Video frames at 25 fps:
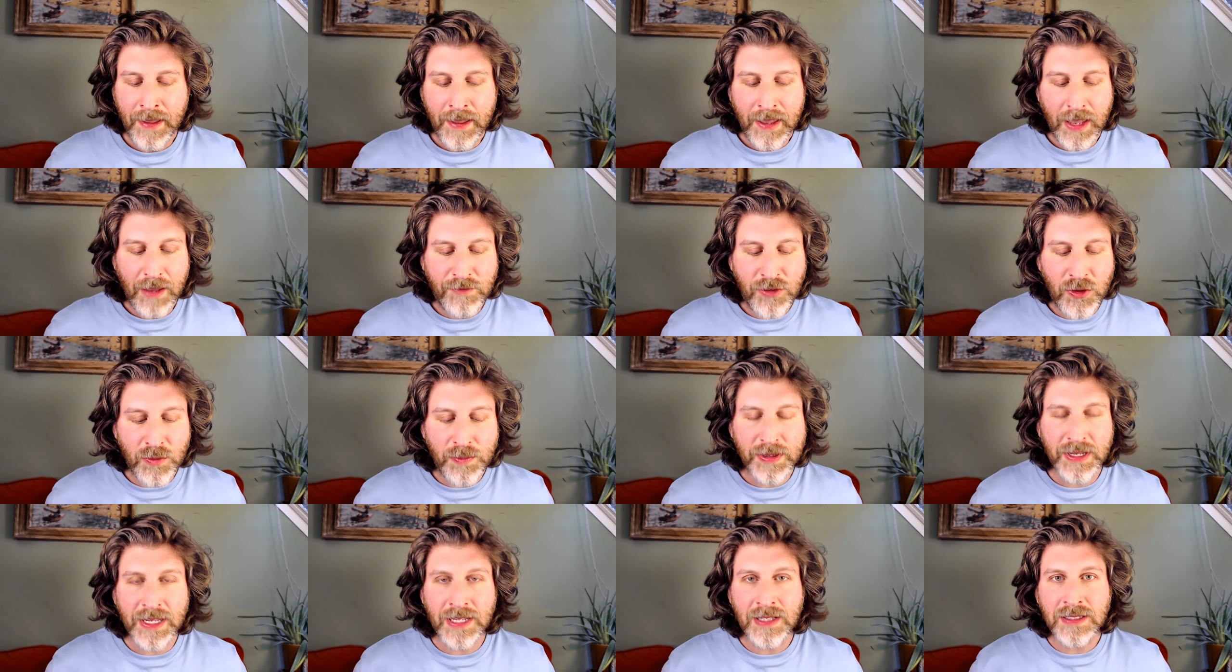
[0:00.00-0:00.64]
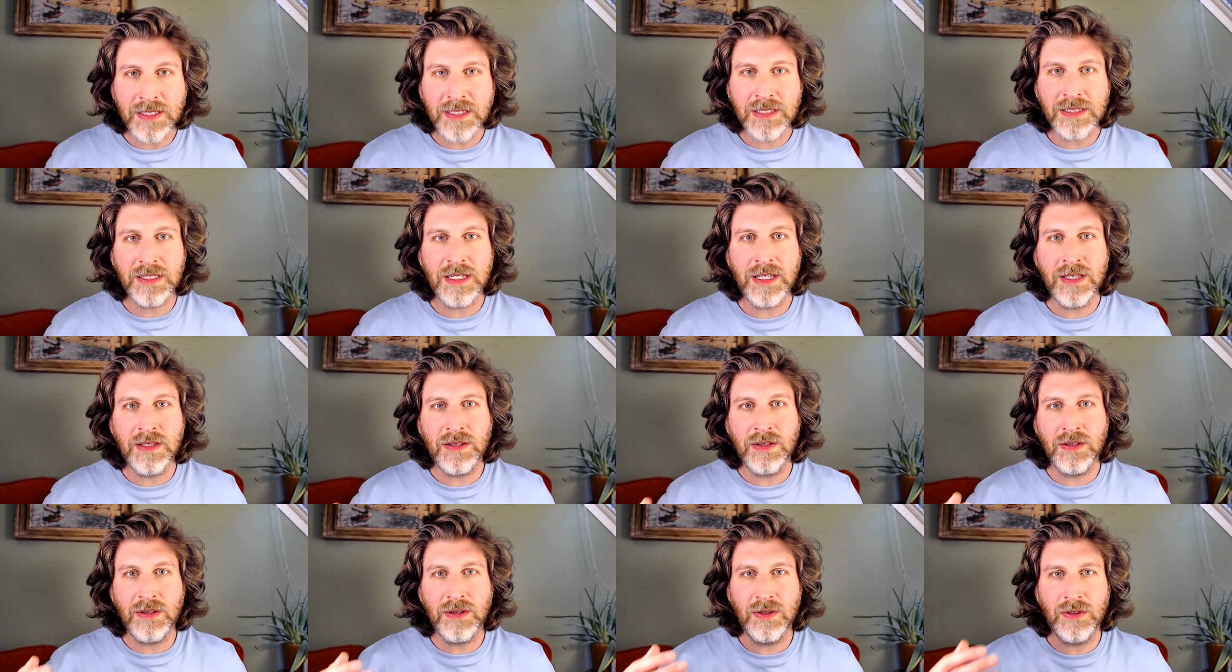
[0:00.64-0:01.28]
If you begin to
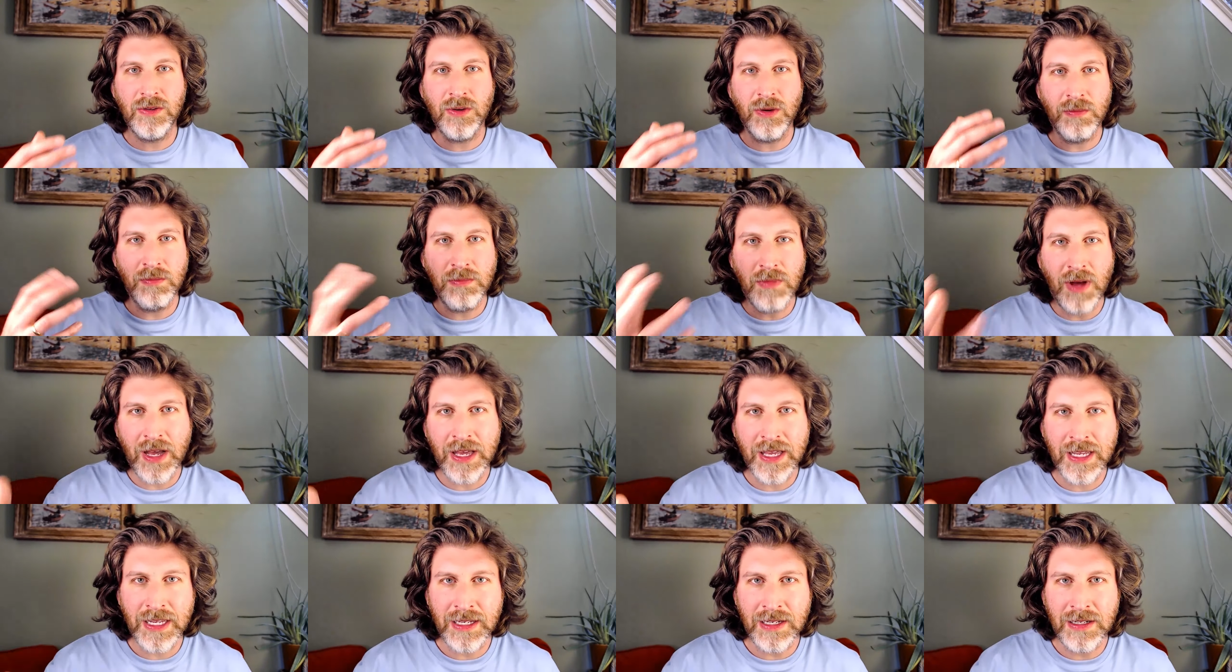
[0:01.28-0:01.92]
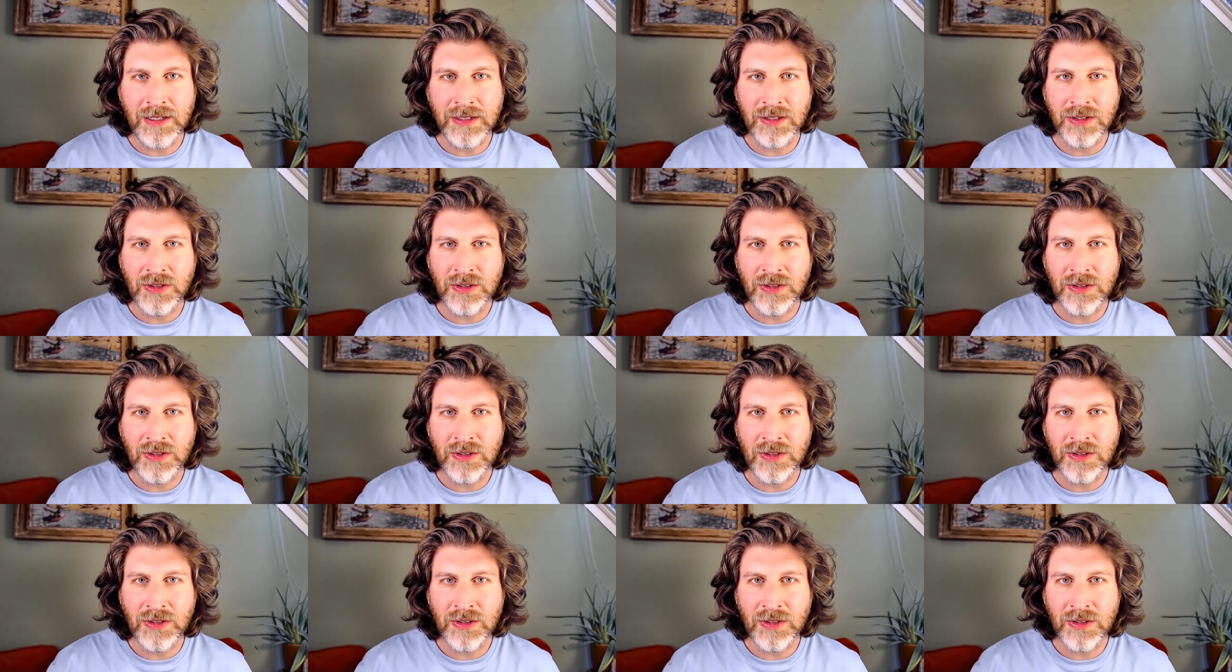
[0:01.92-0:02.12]
see your mind